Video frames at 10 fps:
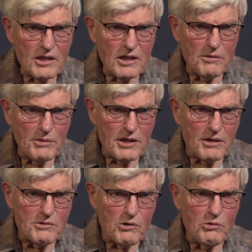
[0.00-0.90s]
it
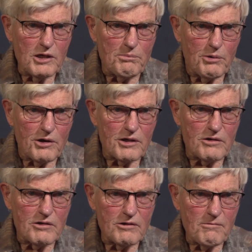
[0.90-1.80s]
becomes a weak
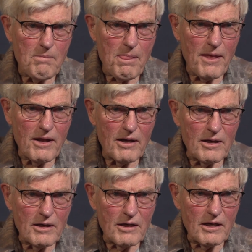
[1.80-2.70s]
point.
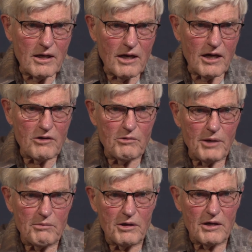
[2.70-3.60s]
And
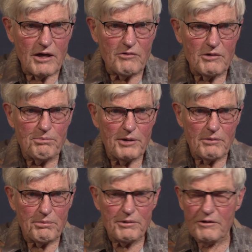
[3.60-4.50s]
remember, every
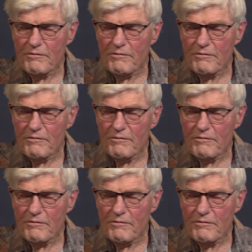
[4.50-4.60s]
pump